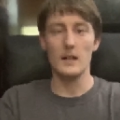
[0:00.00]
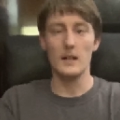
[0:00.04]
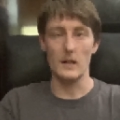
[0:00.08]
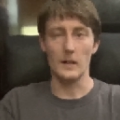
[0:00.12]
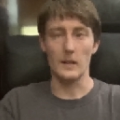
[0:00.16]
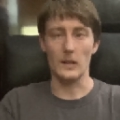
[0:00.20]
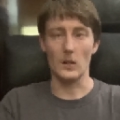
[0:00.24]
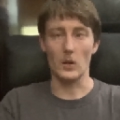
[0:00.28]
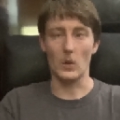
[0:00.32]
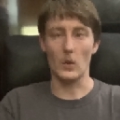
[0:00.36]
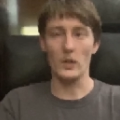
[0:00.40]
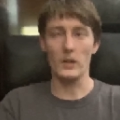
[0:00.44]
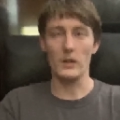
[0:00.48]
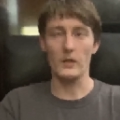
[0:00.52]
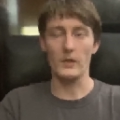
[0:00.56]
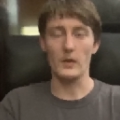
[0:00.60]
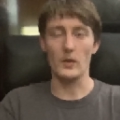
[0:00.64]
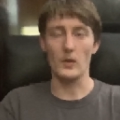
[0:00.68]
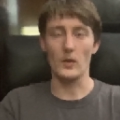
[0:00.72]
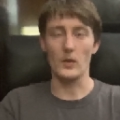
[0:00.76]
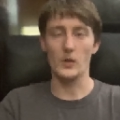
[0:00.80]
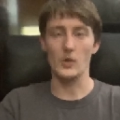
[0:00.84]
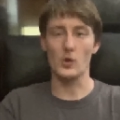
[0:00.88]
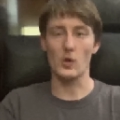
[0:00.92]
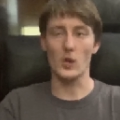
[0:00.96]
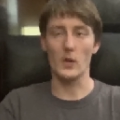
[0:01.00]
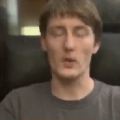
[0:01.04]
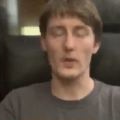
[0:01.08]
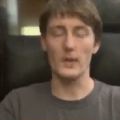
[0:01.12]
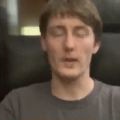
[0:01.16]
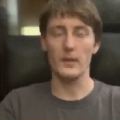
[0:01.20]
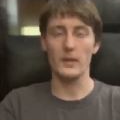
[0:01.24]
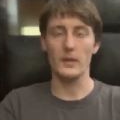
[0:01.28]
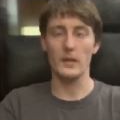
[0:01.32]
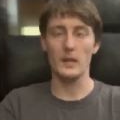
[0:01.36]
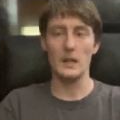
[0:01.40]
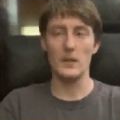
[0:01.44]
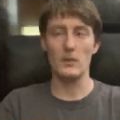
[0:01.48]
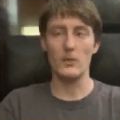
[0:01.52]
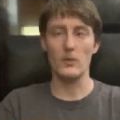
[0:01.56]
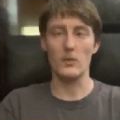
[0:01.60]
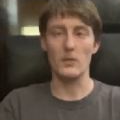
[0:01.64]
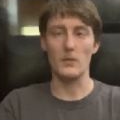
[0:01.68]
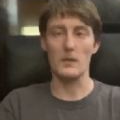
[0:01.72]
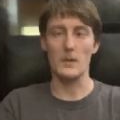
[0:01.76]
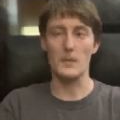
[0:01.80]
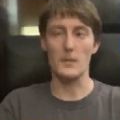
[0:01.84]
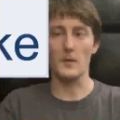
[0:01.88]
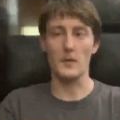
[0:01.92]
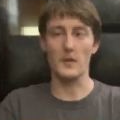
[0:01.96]
as always, if you enjoy what you see,
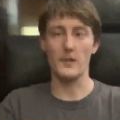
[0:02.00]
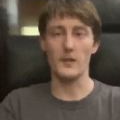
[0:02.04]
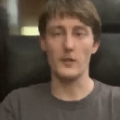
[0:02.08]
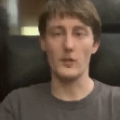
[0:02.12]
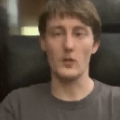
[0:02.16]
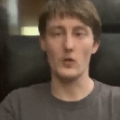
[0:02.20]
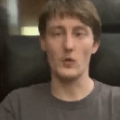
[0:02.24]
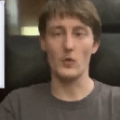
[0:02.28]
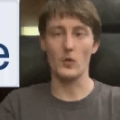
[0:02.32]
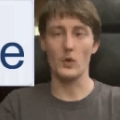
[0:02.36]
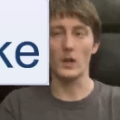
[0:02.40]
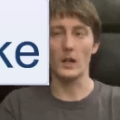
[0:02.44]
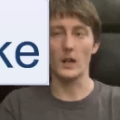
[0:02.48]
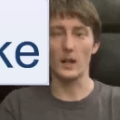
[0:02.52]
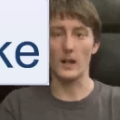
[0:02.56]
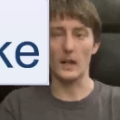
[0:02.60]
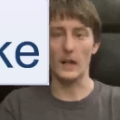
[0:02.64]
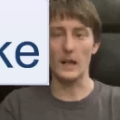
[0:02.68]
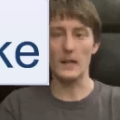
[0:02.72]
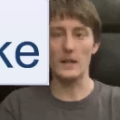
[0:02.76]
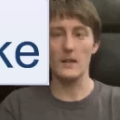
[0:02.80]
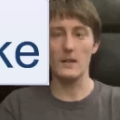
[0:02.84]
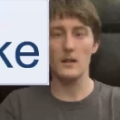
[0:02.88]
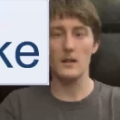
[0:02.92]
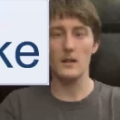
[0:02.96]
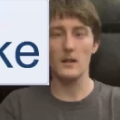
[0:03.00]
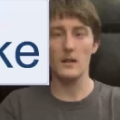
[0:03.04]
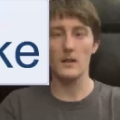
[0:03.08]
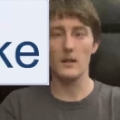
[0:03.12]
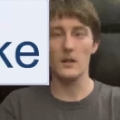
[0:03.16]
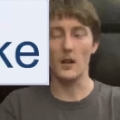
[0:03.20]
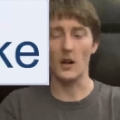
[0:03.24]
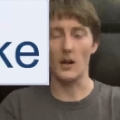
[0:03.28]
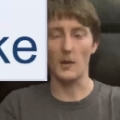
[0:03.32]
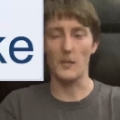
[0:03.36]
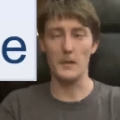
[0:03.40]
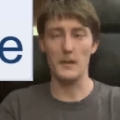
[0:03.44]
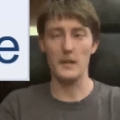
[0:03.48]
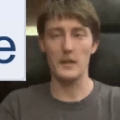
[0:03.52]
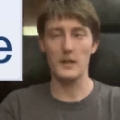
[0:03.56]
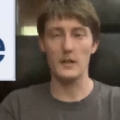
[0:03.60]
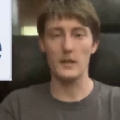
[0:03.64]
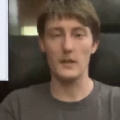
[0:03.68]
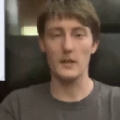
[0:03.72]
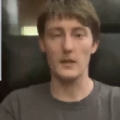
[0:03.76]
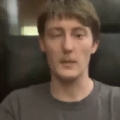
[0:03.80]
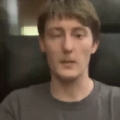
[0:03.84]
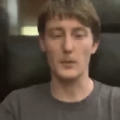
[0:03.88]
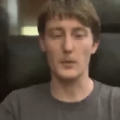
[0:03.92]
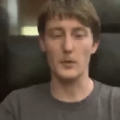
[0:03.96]
remember to like, comment,
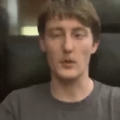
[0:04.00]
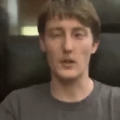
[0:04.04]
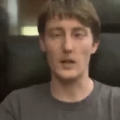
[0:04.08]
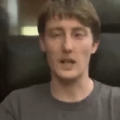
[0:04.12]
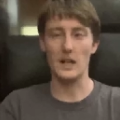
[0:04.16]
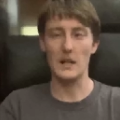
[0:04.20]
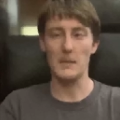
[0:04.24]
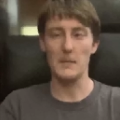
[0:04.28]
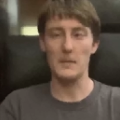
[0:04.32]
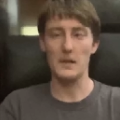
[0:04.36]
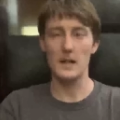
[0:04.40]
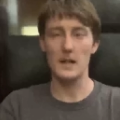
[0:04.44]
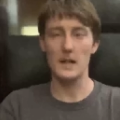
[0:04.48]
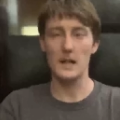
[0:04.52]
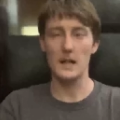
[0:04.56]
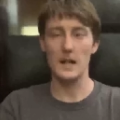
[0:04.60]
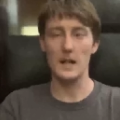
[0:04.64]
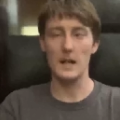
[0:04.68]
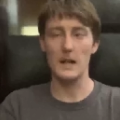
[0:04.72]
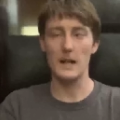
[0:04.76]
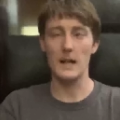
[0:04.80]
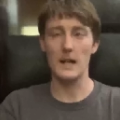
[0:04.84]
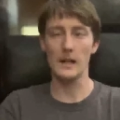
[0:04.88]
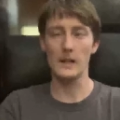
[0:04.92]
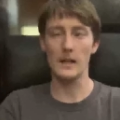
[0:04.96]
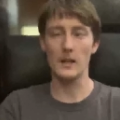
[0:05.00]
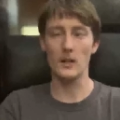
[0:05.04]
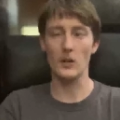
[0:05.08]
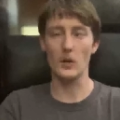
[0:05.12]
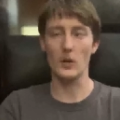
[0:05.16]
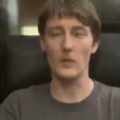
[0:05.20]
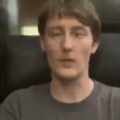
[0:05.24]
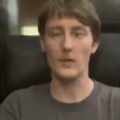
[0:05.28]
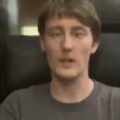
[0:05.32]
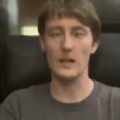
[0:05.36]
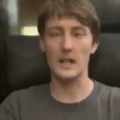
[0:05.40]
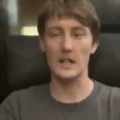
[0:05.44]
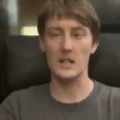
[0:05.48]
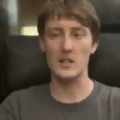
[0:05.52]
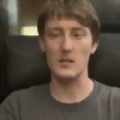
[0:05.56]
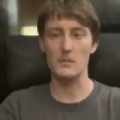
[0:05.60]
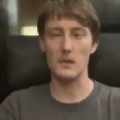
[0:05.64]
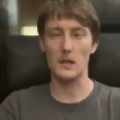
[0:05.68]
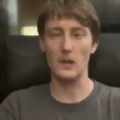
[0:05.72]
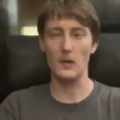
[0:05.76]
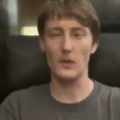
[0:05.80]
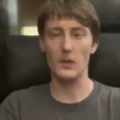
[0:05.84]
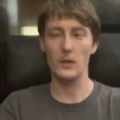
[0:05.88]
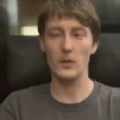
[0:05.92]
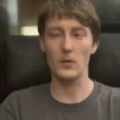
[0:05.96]
subscribe, and hit the notification
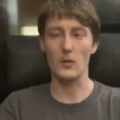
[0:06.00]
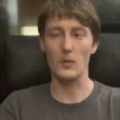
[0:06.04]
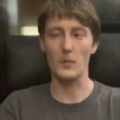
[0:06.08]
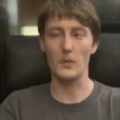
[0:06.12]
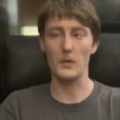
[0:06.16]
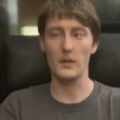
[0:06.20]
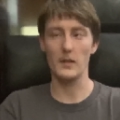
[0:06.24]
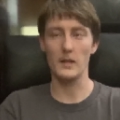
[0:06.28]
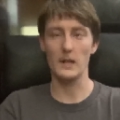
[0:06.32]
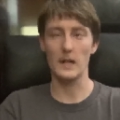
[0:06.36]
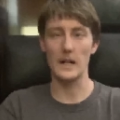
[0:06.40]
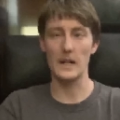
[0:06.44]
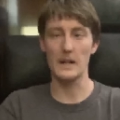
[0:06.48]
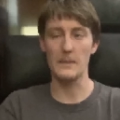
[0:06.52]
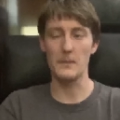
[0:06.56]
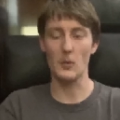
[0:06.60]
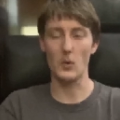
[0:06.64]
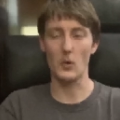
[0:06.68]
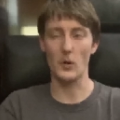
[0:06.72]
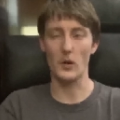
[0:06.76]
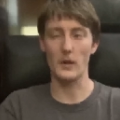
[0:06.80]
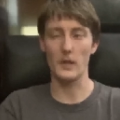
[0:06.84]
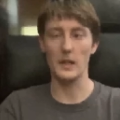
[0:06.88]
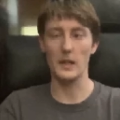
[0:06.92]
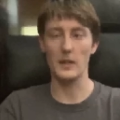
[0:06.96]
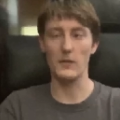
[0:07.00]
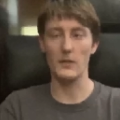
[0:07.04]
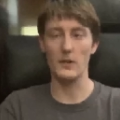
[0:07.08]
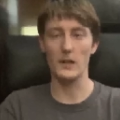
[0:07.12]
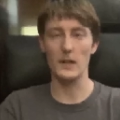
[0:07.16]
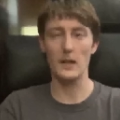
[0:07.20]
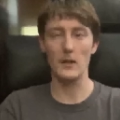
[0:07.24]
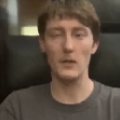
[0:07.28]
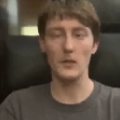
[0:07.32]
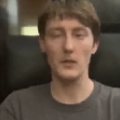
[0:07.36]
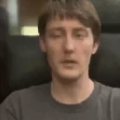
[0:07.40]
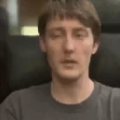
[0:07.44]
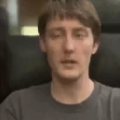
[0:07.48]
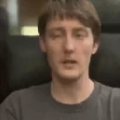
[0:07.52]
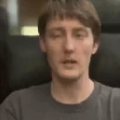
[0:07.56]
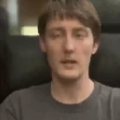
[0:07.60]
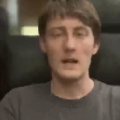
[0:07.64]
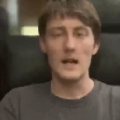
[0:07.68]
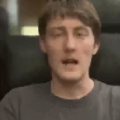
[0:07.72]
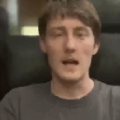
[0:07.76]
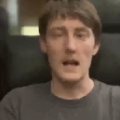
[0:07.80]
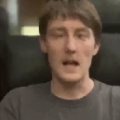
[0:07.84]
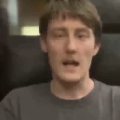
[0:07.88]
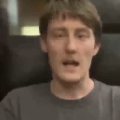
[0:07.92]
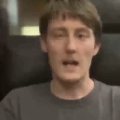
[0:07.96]
bell so you won't miss any more of these videos.
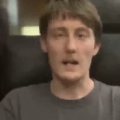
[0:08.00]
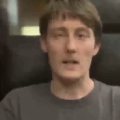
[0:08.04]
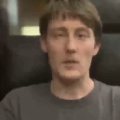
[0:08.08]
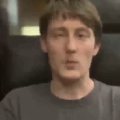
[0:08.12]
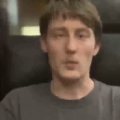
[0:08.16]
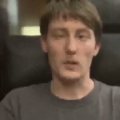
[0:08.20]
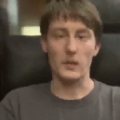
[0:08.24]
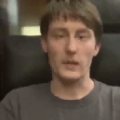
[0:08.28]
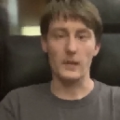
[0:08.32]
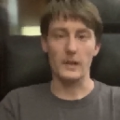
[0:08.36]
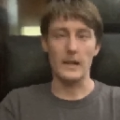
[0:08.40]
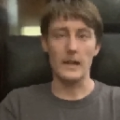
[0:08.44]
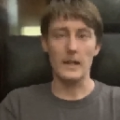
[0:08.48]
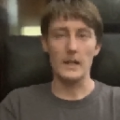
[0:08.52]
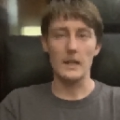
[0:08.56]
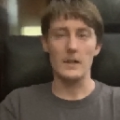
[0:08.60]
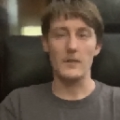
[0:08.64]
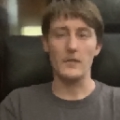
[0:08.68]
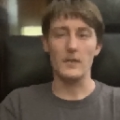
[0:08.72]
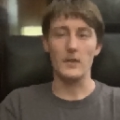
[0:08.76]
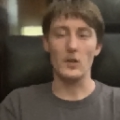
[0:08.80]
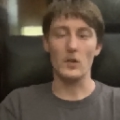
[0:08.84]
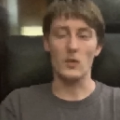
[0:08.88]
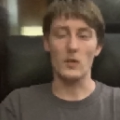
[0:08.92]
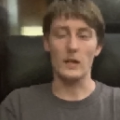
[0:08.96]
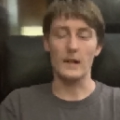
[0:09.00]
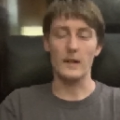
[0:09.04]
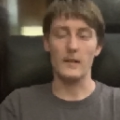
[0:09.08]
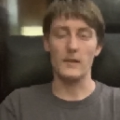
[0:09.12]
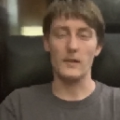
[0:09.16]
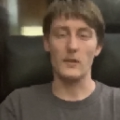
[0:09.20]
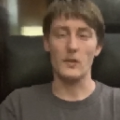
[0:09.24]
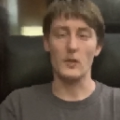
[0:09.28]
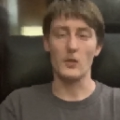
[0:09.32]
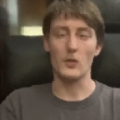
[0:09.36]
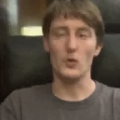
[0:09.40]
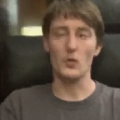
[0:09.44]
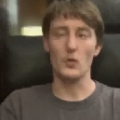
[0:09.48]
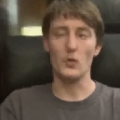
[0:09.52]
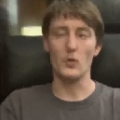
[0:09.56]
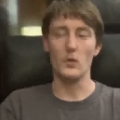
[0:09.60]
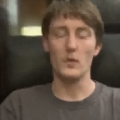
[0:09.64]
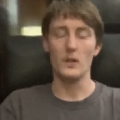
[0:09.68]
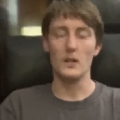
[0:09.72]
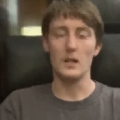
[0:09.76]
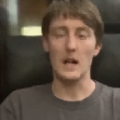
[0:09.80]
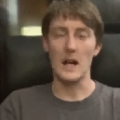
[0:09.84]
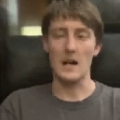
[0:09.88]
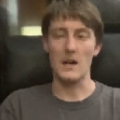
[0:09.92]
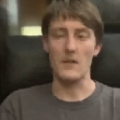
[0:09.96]
And once again, if you would like to
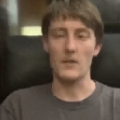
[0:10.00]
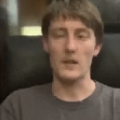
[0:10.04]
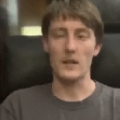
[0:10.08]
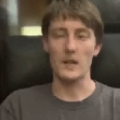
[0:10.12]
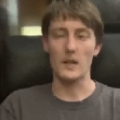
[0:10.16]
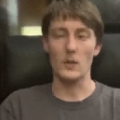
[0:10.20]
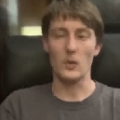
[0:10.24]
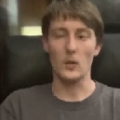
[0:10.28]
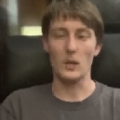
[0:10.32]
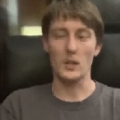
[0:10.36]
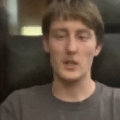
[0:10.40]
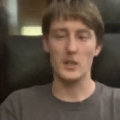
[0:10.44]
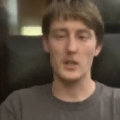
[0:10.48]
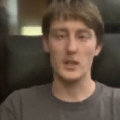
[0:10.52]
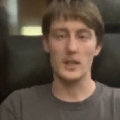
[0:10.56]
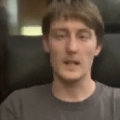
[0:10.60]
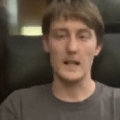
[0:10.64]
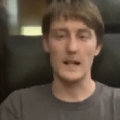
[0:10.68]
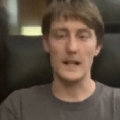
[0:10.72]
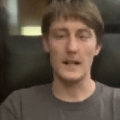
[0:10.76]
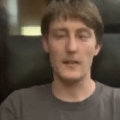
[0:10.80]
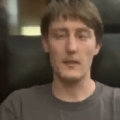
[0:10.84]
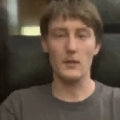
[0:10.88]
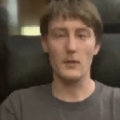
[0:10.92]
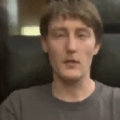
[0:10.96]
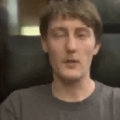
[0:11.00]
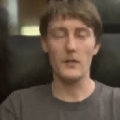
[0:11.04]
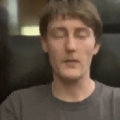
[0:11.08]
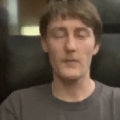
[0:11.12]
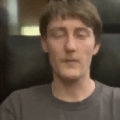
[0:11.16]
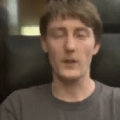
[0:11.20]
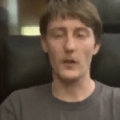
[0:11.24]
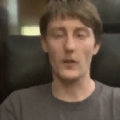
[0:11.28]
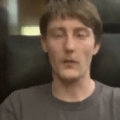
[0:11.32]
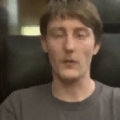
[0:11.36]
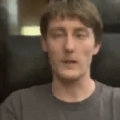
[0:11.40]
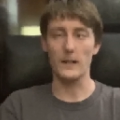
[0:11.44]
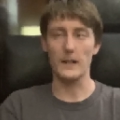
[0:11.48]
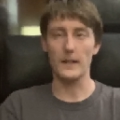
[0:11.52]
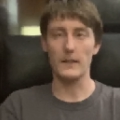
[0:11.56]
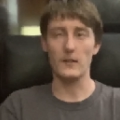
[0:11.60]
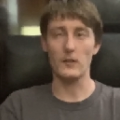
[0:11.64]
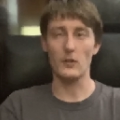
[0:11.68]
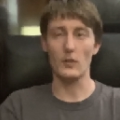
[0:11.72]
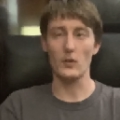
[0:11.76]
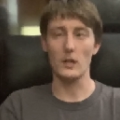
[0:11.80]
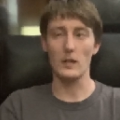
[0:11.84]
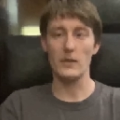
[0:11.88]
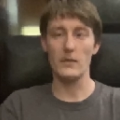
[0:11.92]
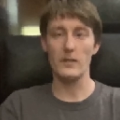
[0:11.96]
have a question answered, feel free
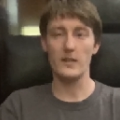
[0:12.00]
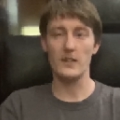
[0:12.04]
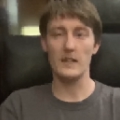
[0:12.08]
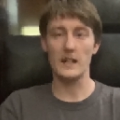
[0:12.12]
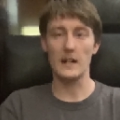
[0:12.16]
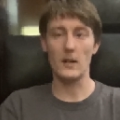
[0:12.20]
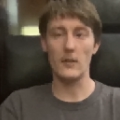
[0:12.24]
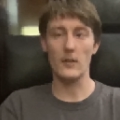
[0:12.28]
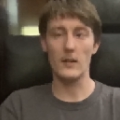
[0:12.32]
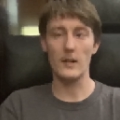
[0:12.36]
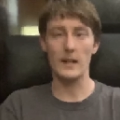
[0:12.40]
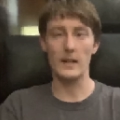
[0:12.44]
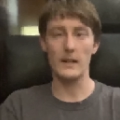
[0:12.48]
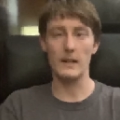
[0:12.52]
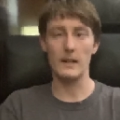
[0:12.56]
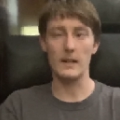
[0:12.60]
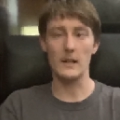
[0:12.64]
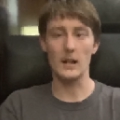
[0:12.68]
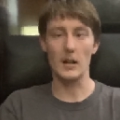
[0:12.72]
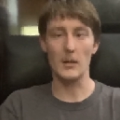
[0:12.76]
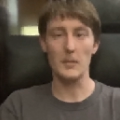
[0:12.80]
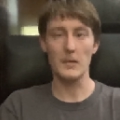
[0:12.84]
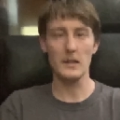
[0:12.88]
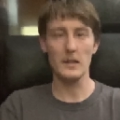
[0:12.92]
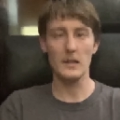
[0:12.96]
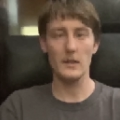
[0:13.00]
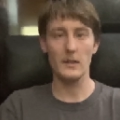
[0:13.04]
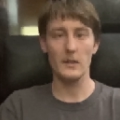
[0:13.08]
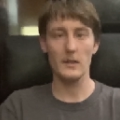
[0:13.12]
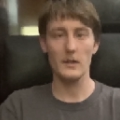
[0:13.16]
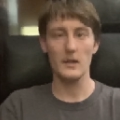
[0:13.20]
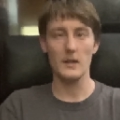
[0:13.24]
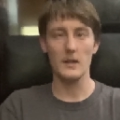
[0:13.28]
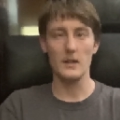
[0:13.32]
to leave it down in the comments.